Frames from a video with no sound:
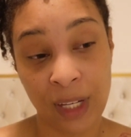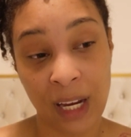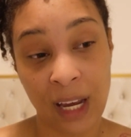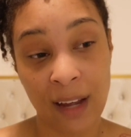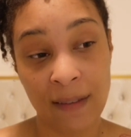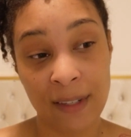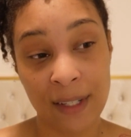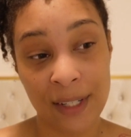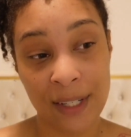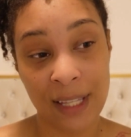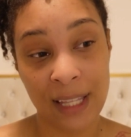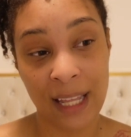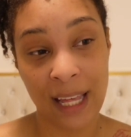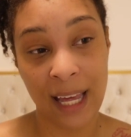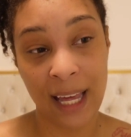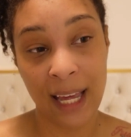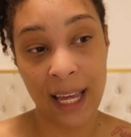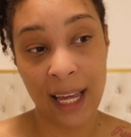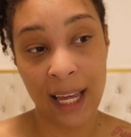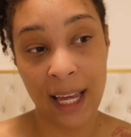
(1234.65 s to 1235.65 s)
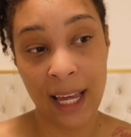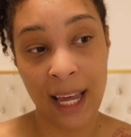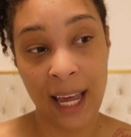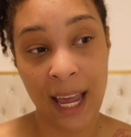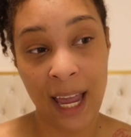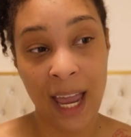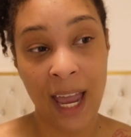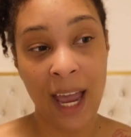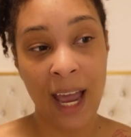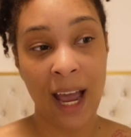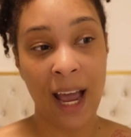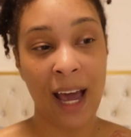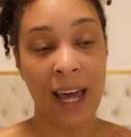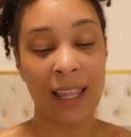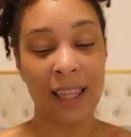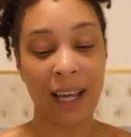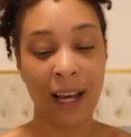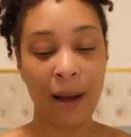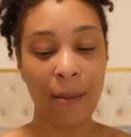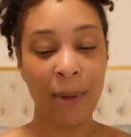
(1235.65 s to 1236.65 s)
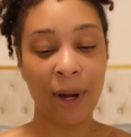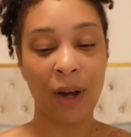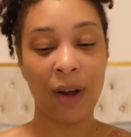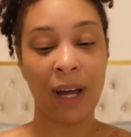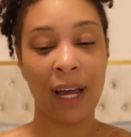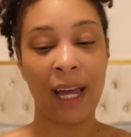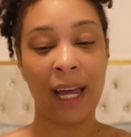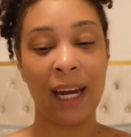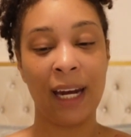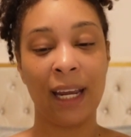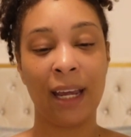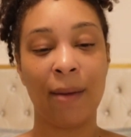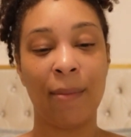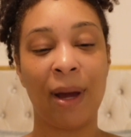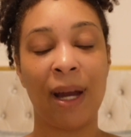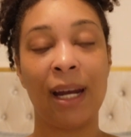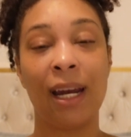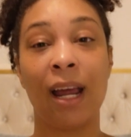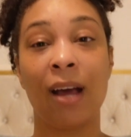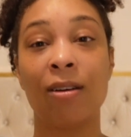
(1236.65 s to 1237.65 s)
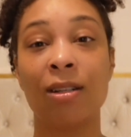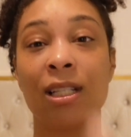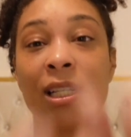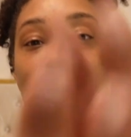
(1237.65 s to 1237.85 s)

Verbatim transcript: after that, I think I'm gonna go ahead and get my nails